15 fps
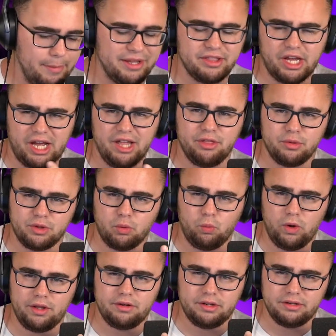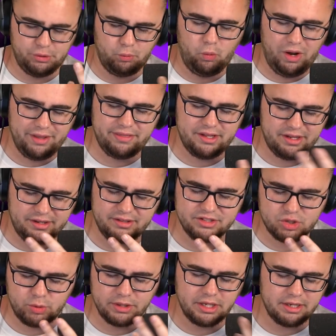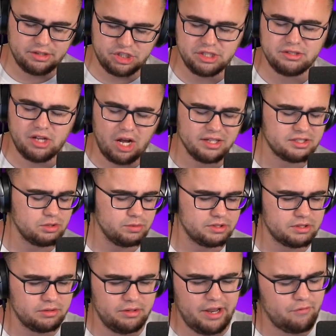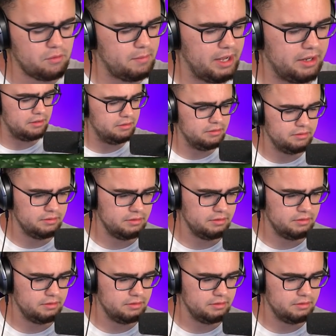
mean, the other, the one, the one in Squid, she's also. A, never mind. You